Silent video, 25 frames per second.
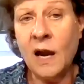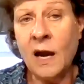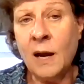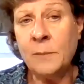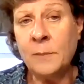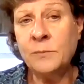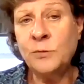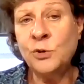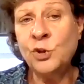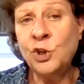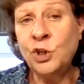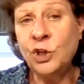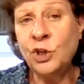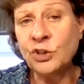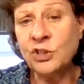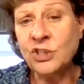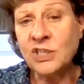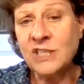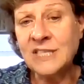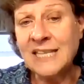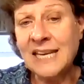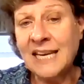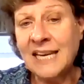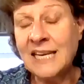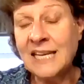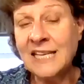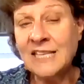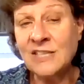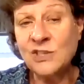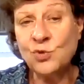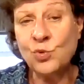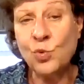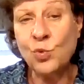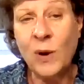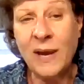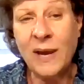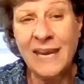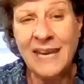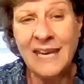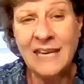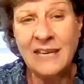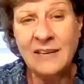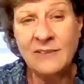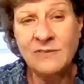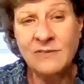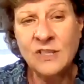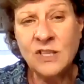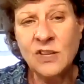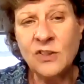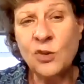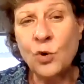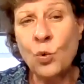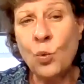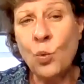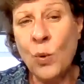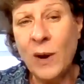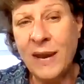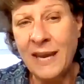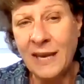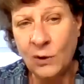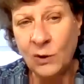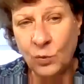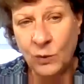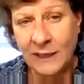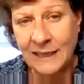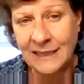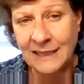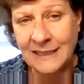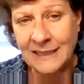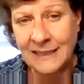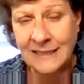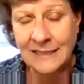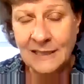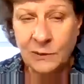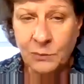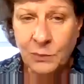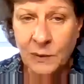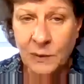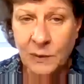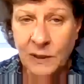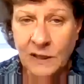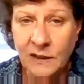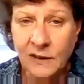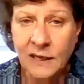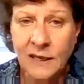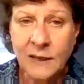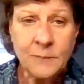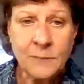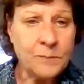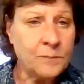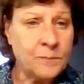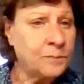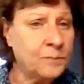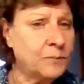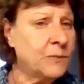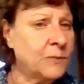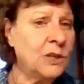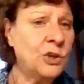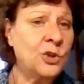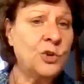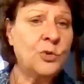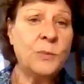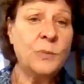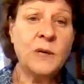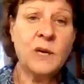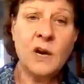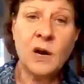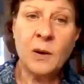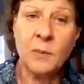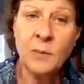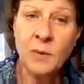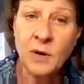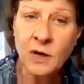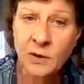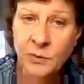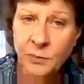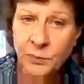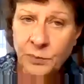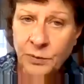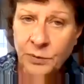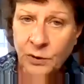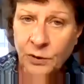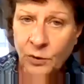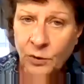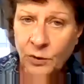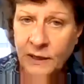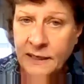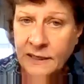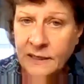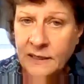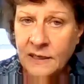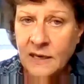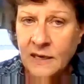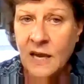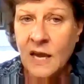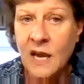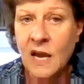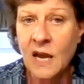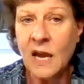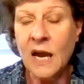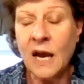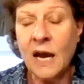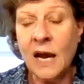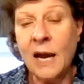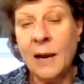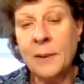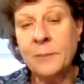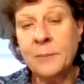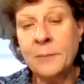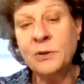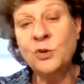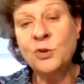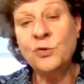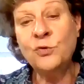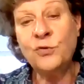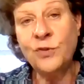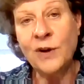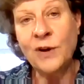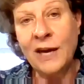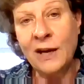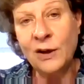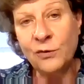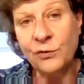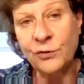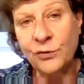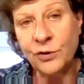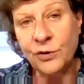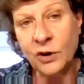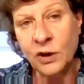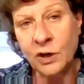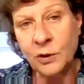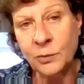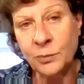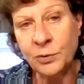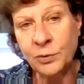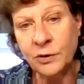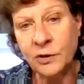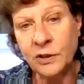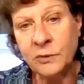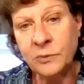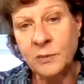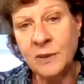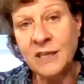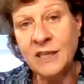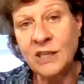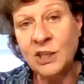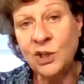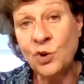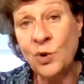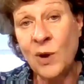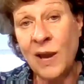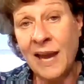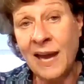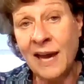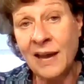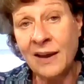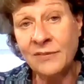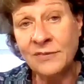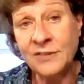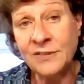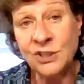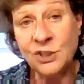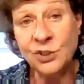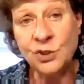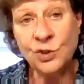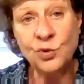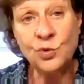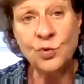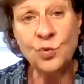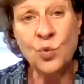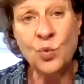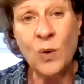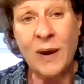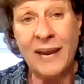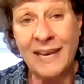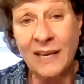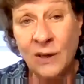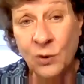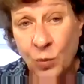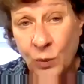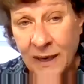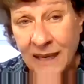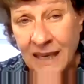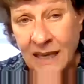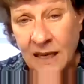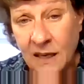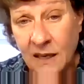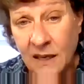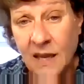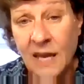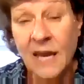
New York State has waived the wait week. Typically, you become unemployed, you file for unemployment, you have to wait a week,